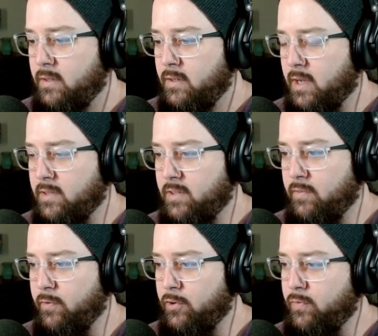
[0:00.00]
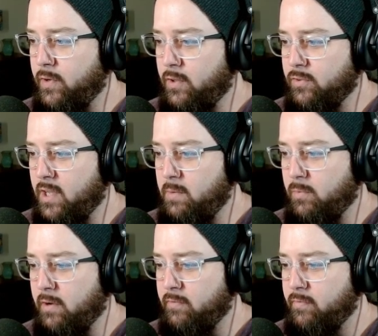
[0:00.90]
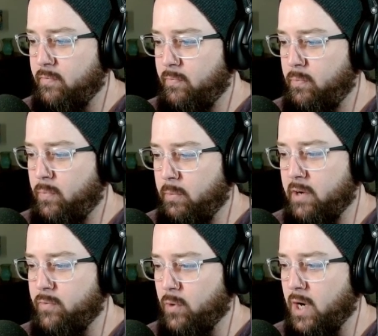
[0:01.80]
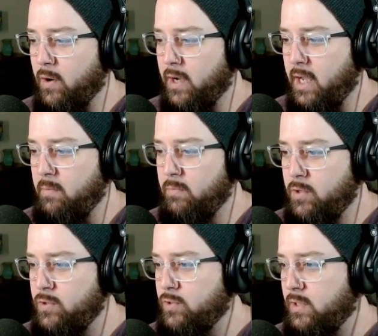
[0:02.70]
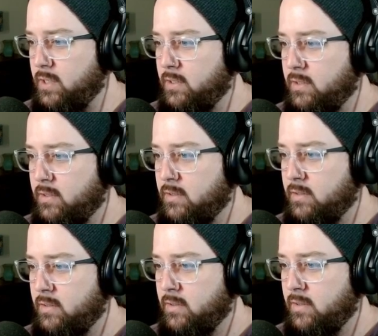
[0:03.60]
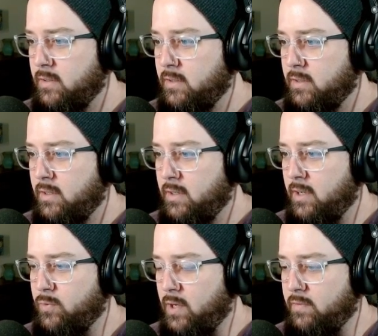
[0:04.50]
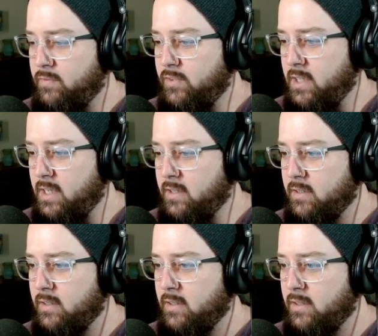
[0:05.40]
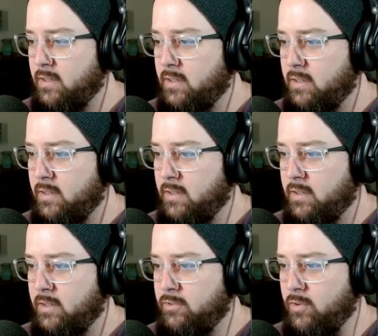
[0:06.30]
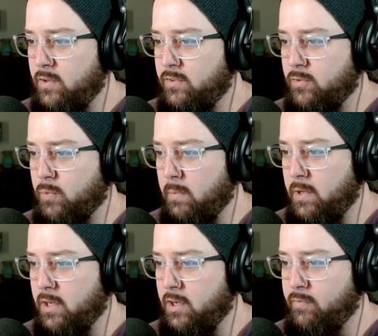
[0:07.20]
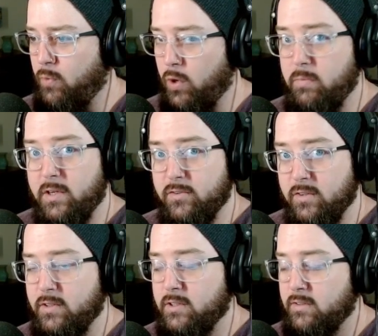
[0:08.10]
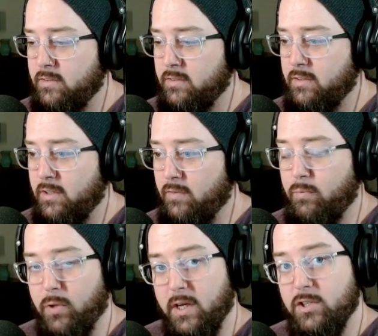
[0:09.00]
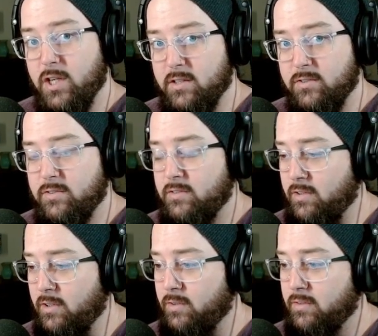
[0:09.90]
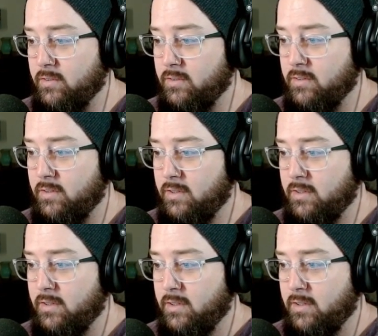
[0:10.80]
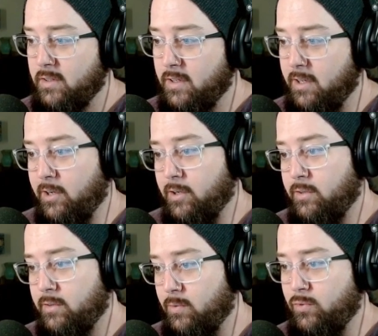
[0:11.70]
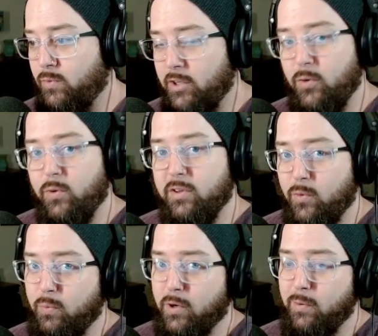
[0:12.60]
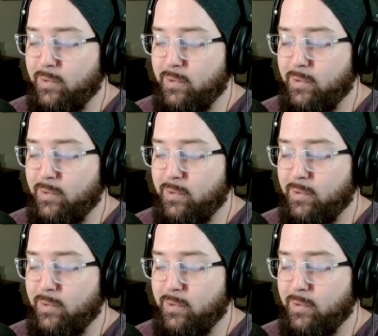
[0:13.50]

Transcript: Like I said in the first video, this game's about about a 4-hour game usually. That's what I've seen. So this is probably a good 40 minutes of it. of playing chess. So, you know, once we're done with it, we'll probably be